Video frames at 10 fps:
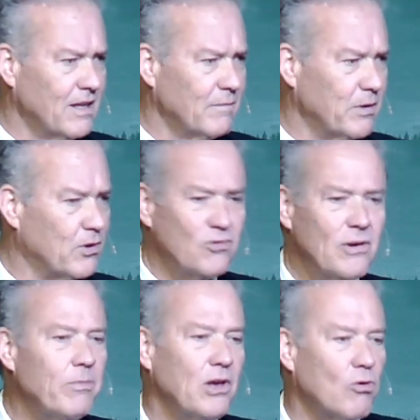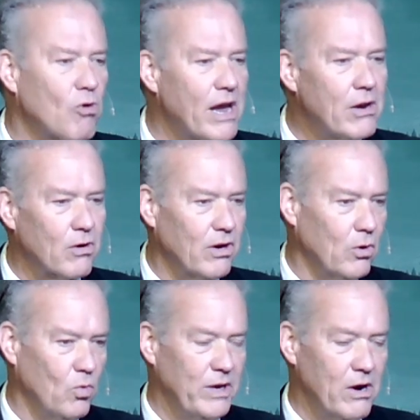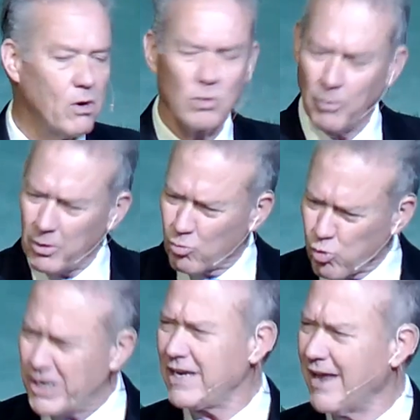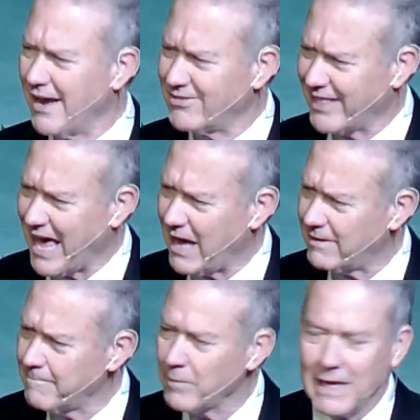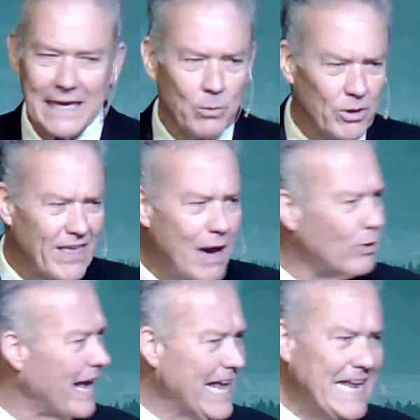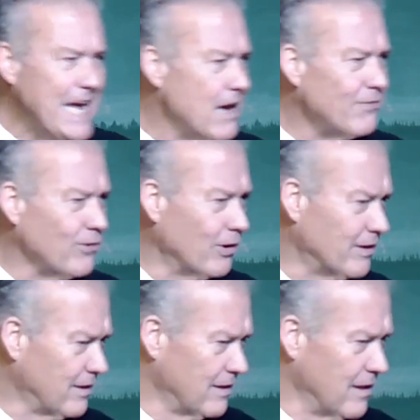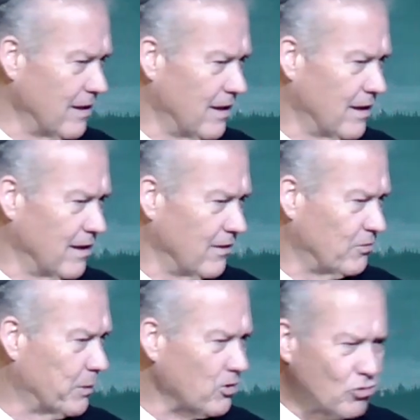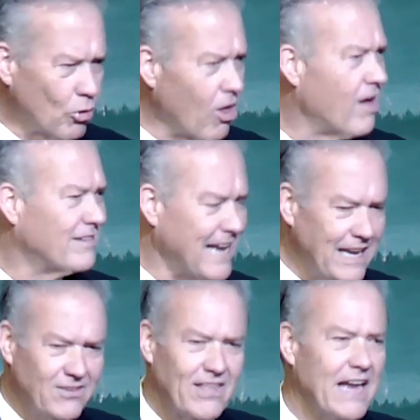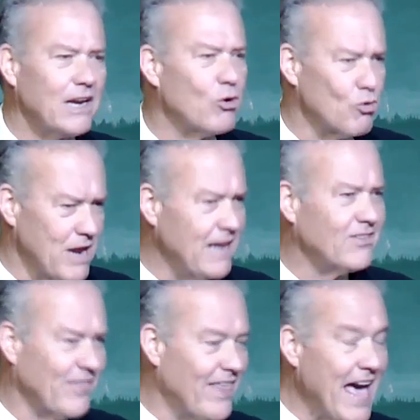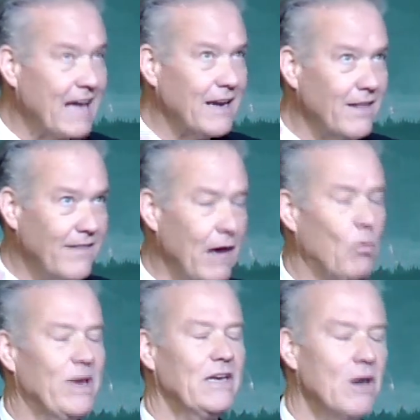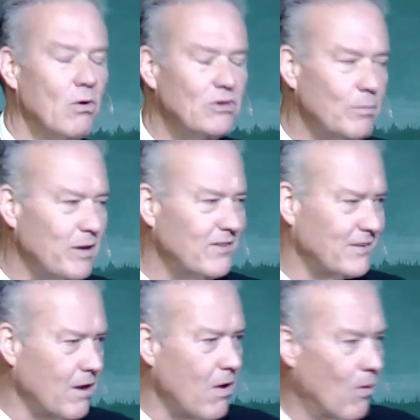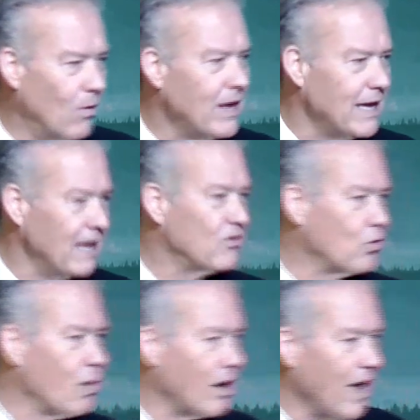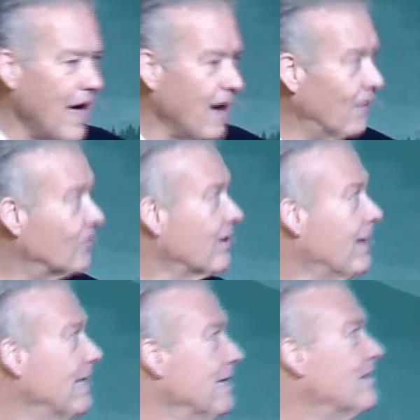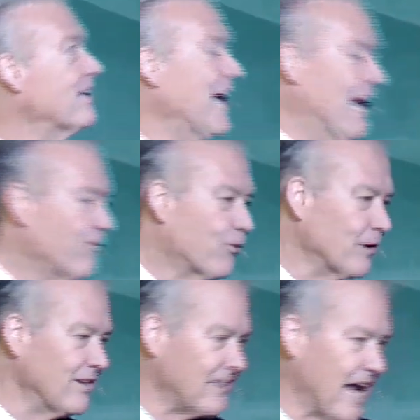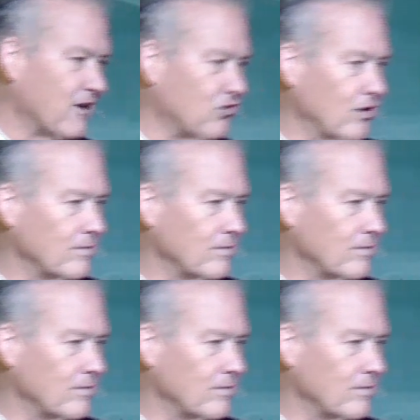But there's something greater in who we are. When we realize that, without any effort, spiritual law takes that and creates that we know to be so into our lives. It is effortless action.